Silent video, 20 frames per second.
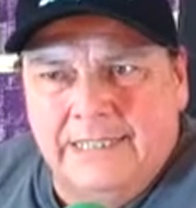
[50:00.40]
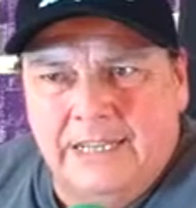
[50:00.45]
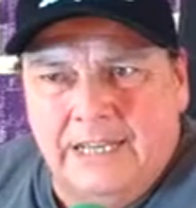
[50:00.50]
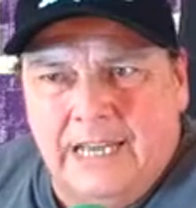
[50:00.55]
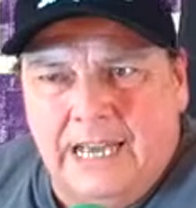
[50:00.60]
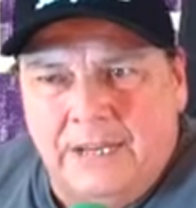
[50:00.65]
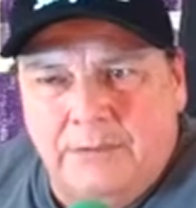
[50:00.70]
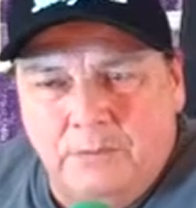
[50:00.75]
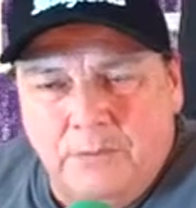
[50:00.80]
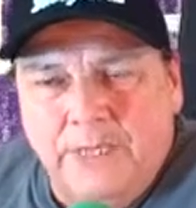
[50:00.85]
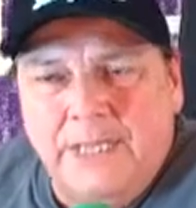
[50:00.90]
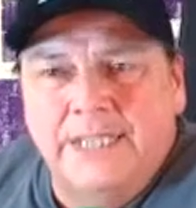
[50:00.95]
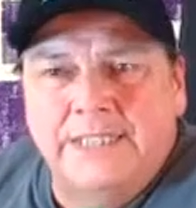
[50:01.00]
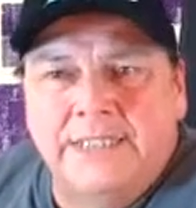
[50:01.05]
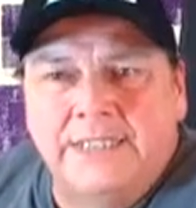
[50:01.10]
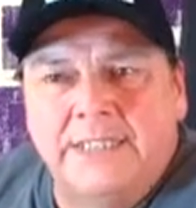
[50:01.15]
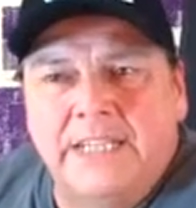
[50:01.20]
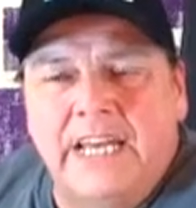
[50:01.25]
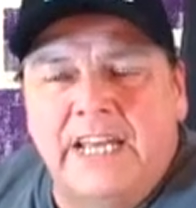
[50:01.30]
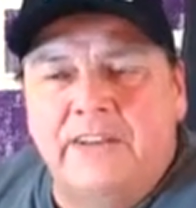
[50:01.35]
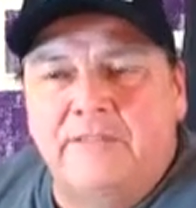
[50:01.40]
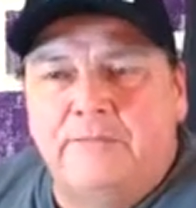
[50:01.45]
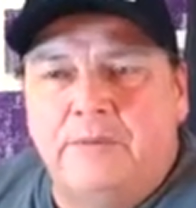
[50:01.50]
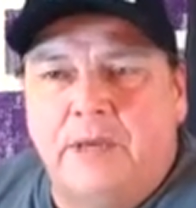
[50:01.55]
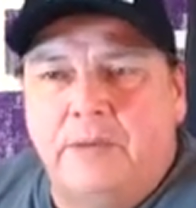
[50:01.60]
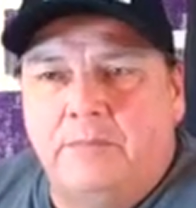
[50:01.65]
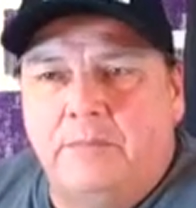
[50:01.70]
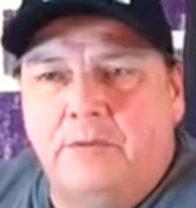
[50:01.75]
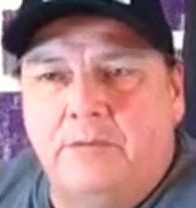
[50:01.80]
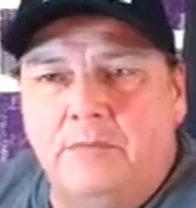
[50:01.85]
and we as Native
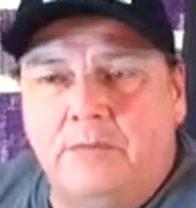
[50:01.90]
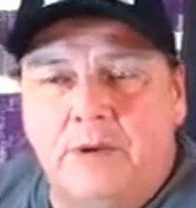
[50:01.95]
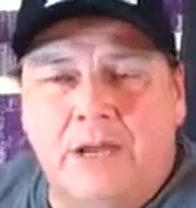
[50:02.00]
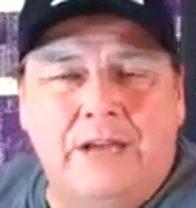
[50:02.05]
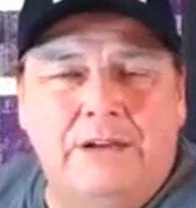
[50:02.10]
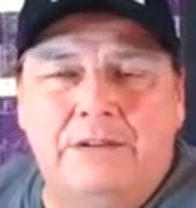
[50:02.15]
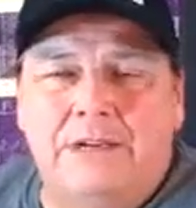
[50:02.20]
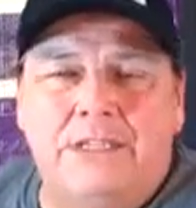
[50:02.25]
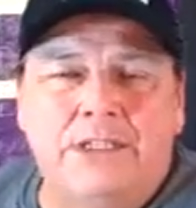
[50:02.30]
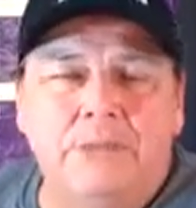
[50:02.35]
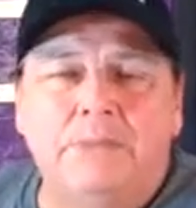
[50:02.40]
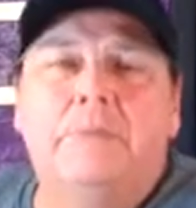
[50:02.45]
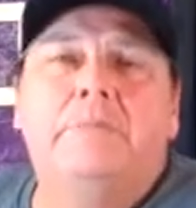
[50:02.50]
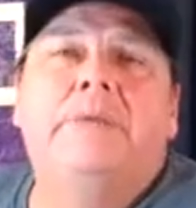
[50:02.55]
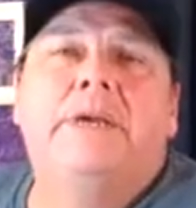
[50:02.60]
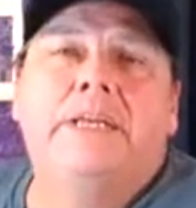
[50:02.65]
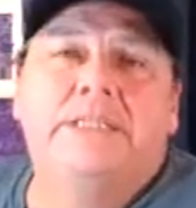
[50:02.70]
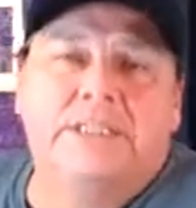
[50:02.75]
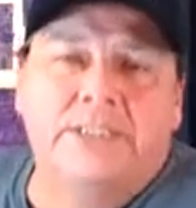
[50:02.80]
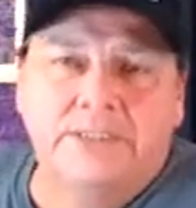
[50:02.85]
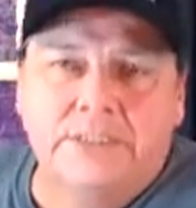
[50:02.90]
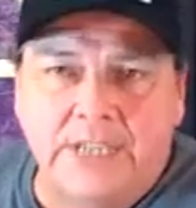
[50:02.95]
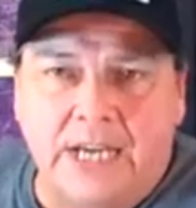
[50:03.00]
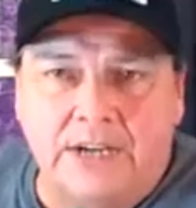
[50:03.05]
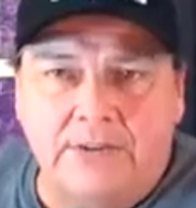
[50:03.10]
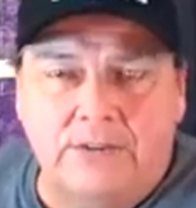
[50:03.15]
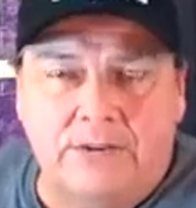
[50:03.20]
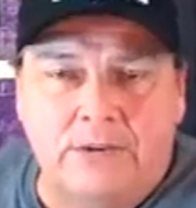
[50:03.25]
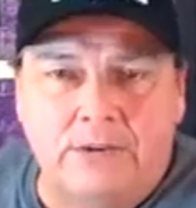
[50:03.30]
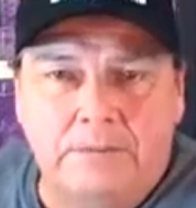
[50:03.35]
people, human beings in
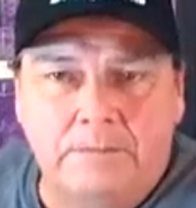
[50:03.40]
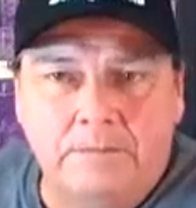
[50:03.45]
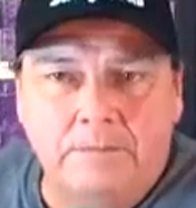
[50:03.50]
general,